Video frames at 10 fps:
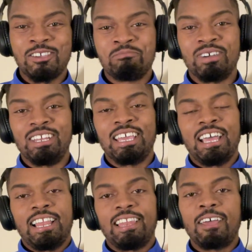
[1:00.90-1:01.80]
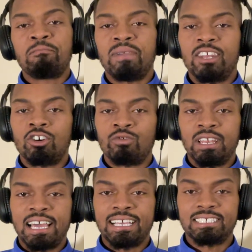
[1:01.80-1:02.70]
But a lot of men don't
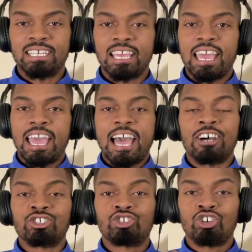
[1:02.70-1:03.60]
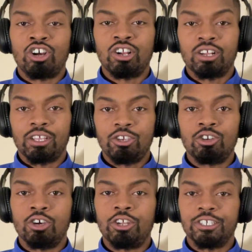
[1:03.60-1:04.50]
realize how strong, you
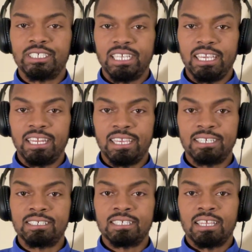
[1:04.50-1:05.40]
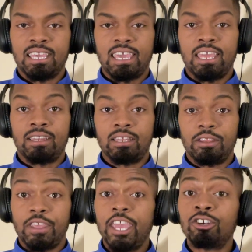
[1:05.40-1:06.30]
know, their seed is and
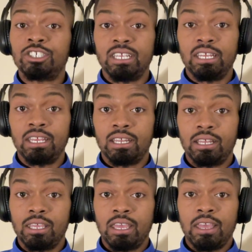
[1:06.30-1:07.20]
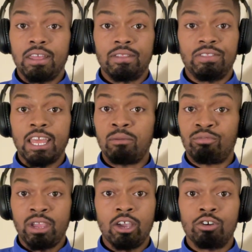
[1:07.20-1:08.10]
the energy that it
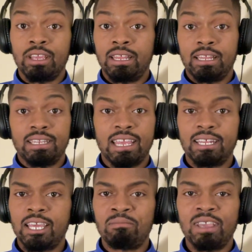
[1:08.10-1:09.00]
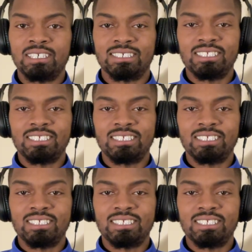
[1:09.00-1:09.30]
bring on a day-to-day -day basis.